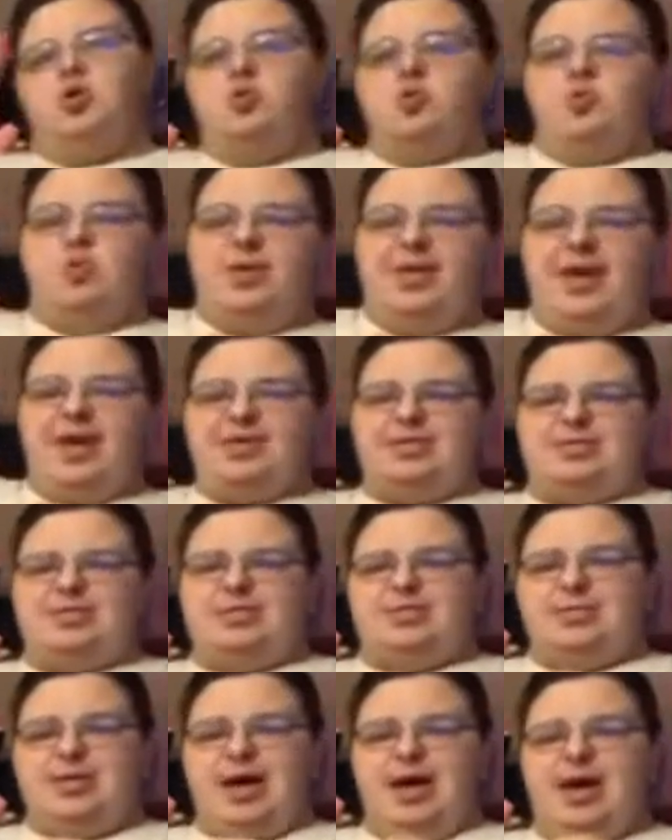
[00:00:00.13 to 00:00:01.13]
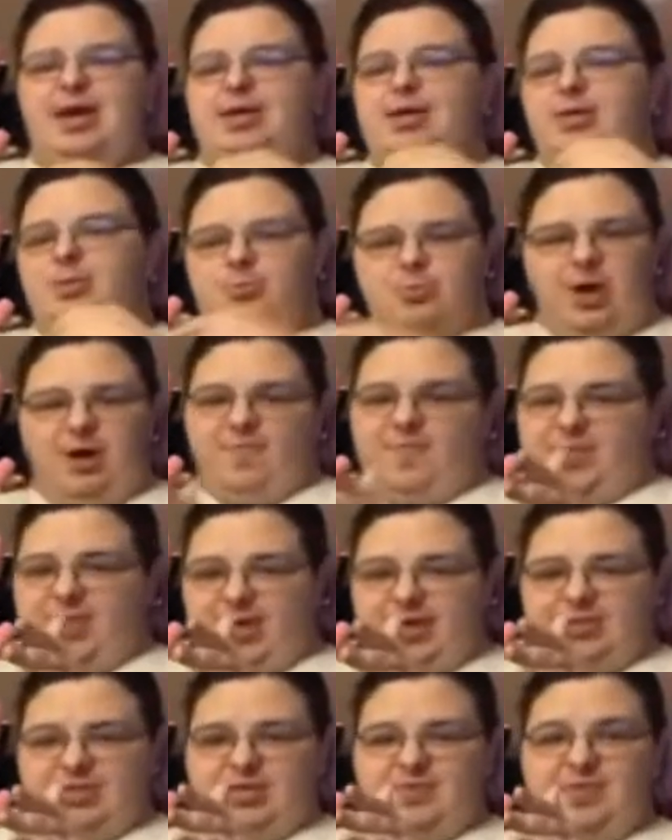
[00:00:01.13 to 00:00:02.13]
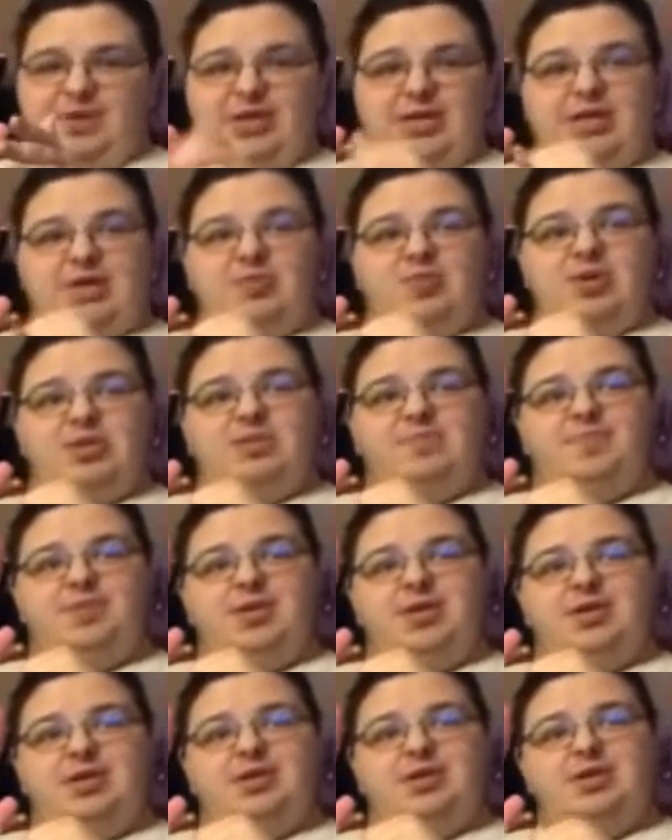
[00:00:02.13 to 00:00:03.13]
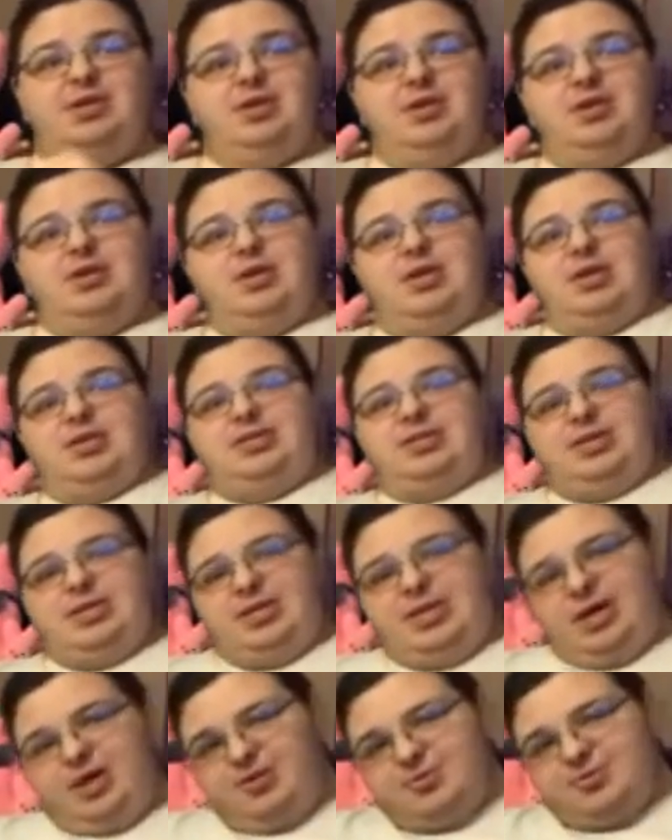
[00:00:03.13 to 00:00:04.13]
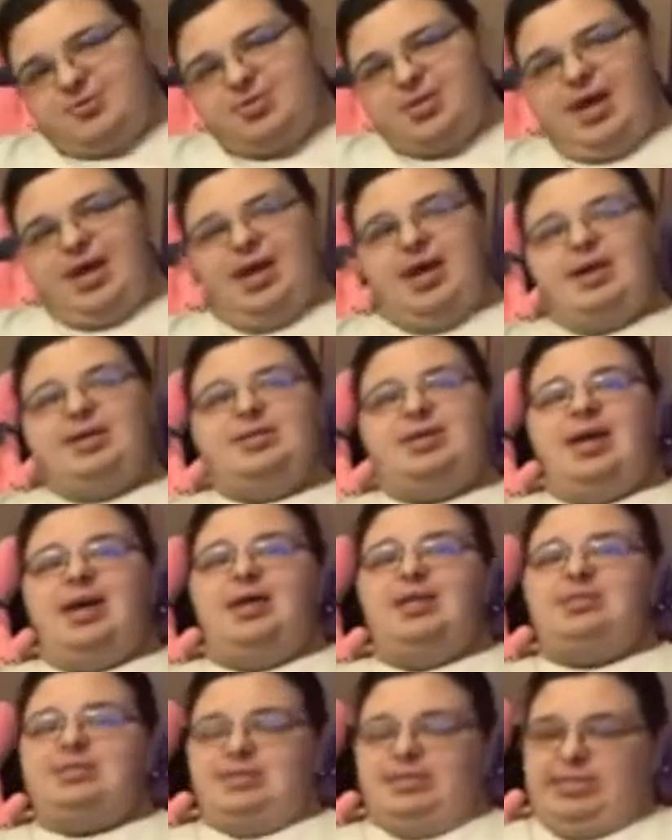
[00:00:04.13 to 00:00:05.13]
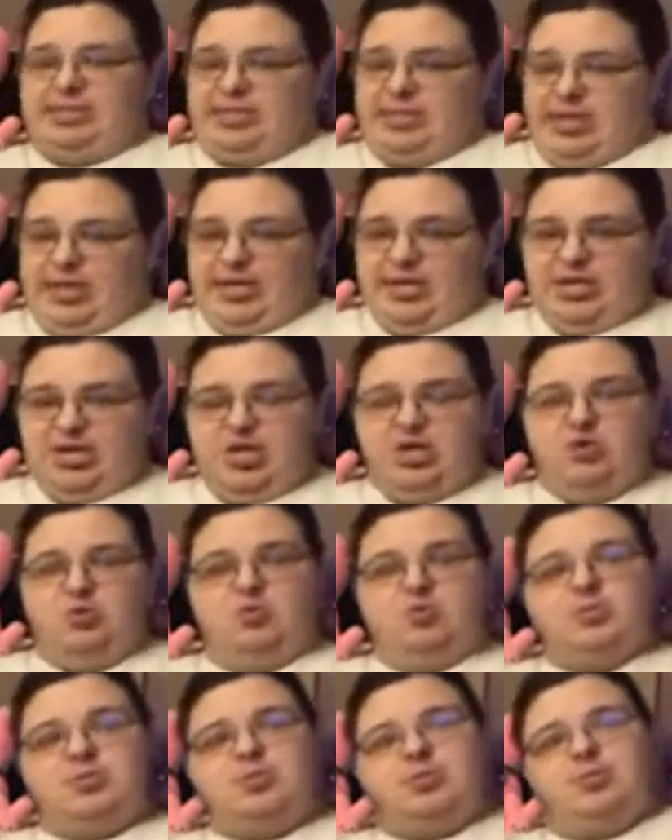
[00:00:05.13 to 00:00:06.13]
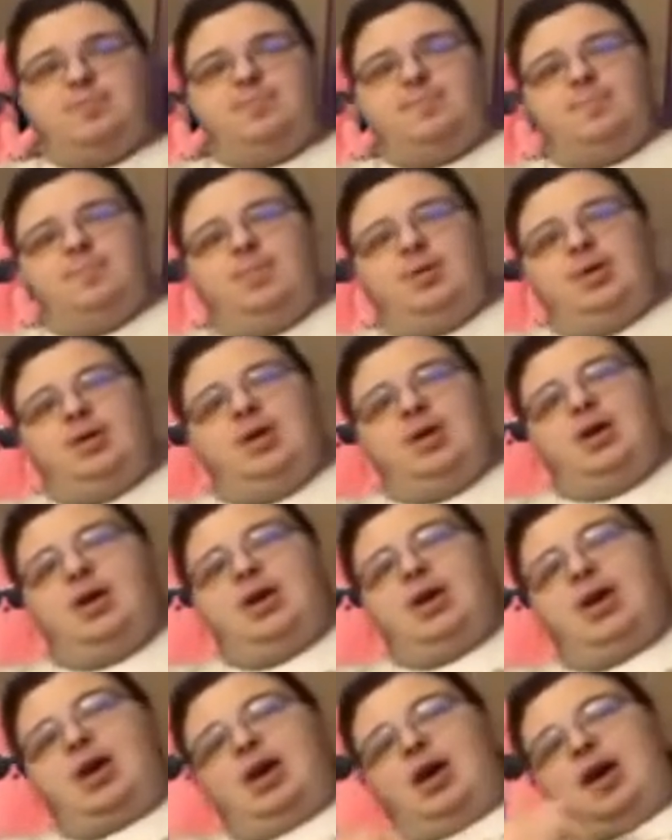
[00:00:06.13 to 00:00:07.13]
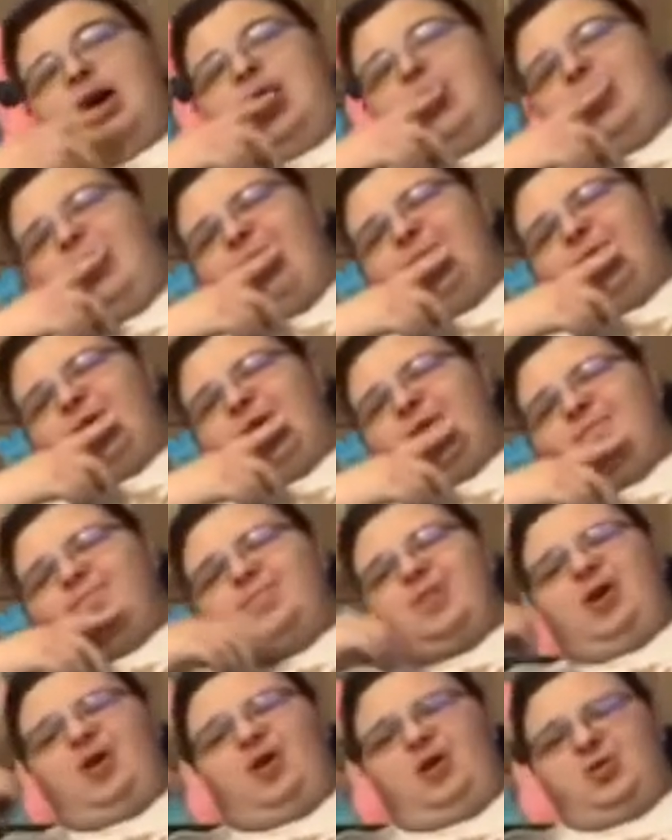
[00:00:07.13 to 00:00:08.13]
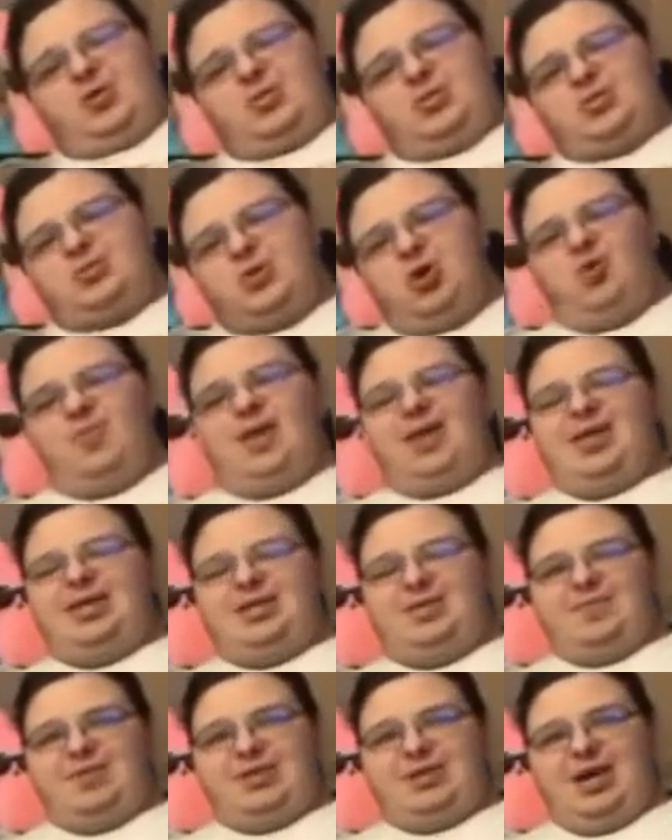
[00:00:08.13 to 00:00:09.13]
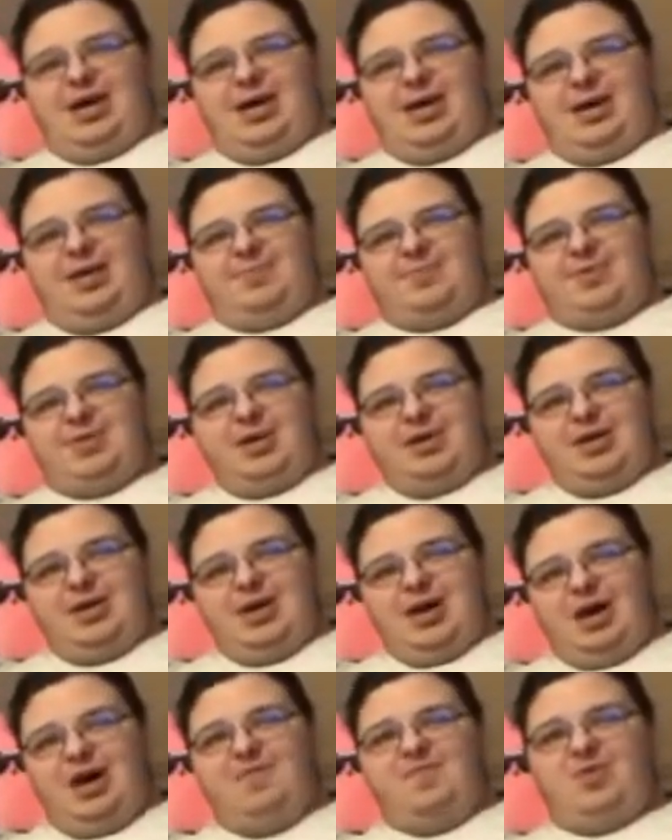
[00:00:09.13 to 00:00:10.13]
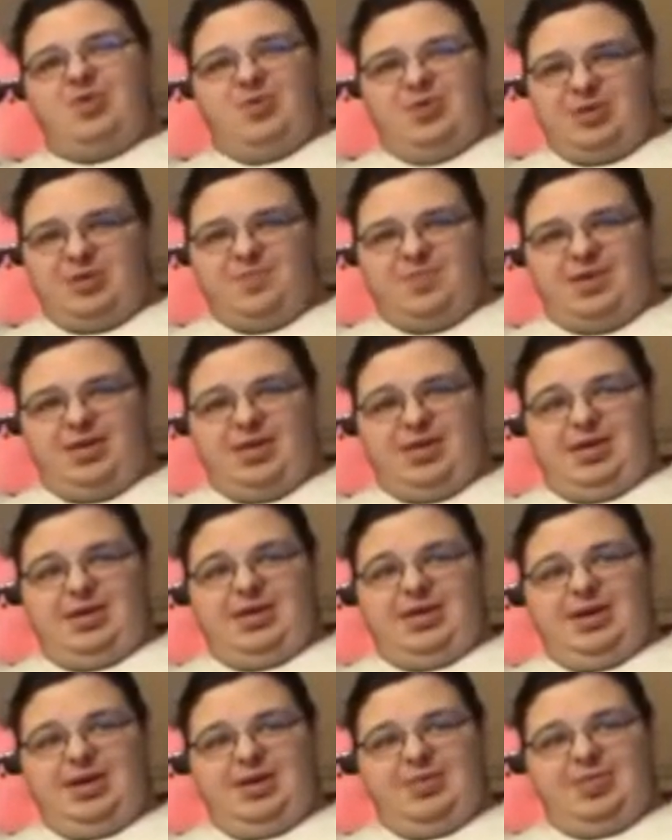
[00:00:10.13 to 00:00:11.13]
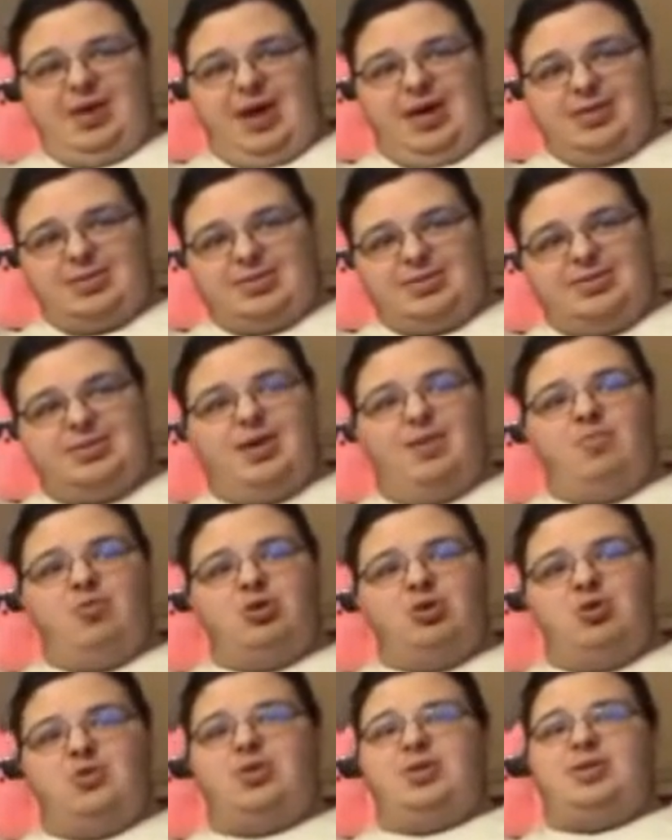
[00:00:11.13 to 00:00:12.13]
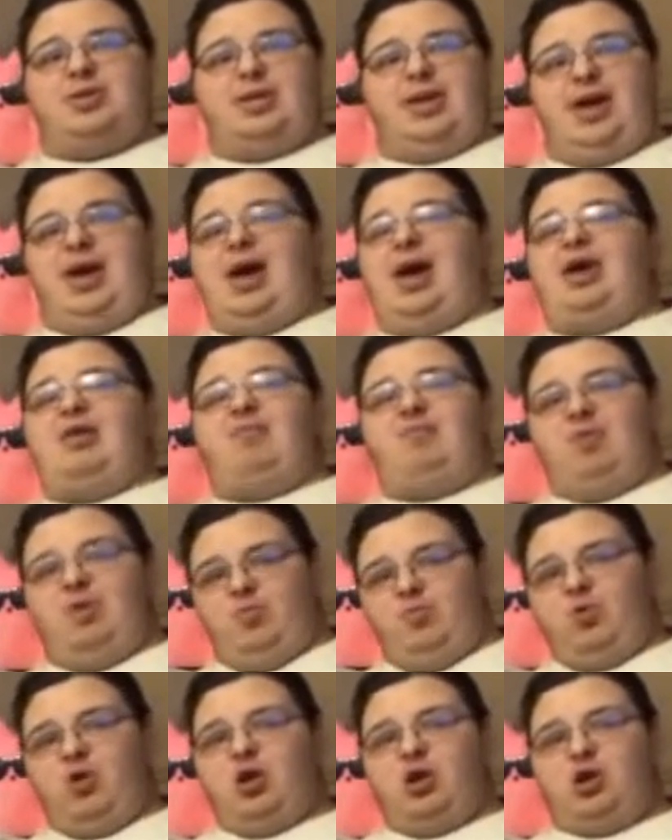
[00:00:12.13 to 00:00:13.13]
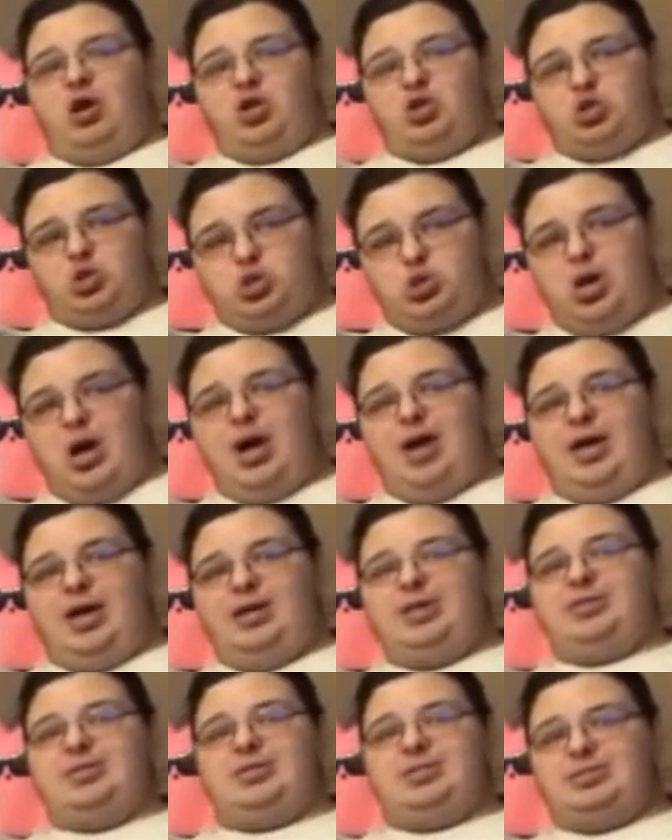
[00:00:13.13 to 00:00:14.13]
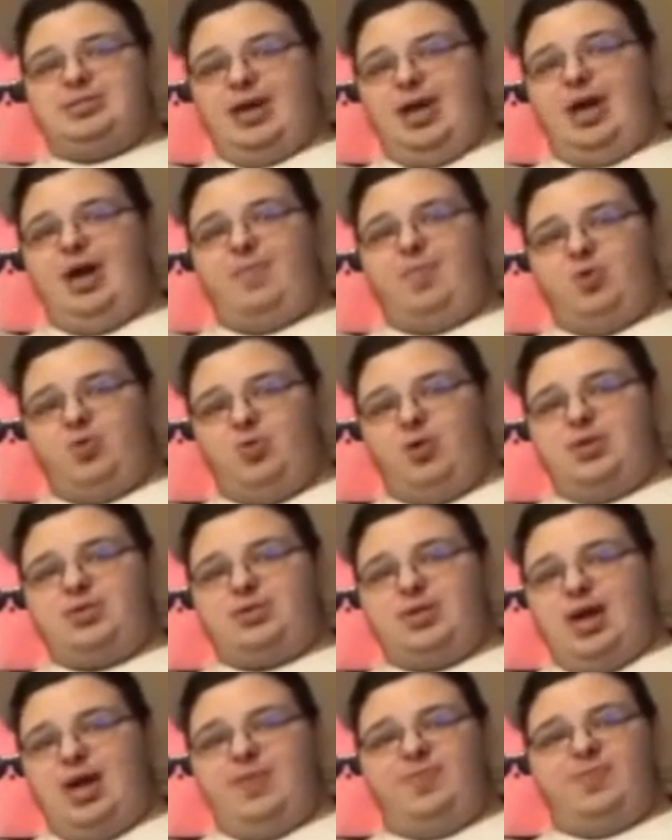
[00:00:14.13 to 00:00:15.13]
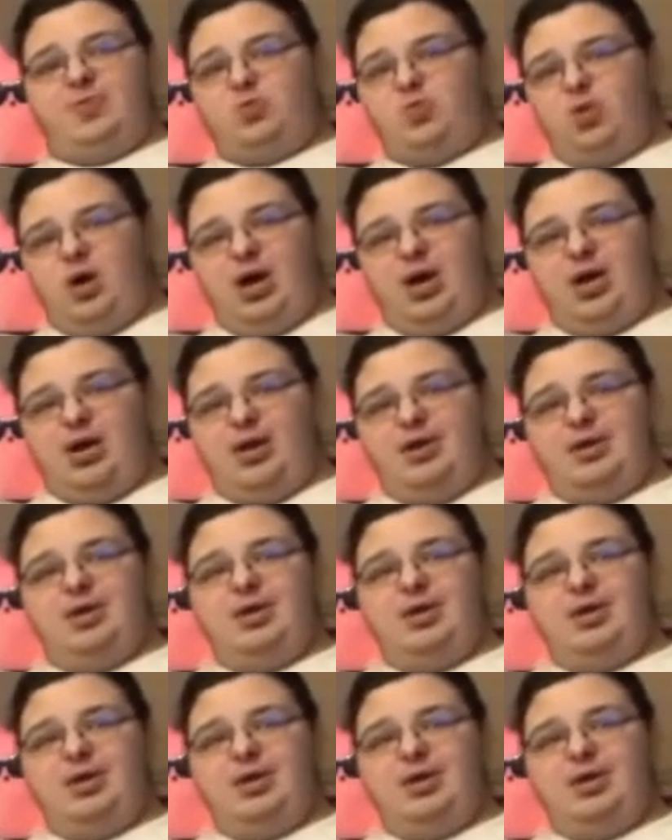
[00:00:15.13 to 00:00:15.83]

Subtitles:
We as a society love things to be USB. It's easy to understand and it's easy to use. However, there are so many different types of USB that someone who doesn't actively work on trying to stay up on what type is what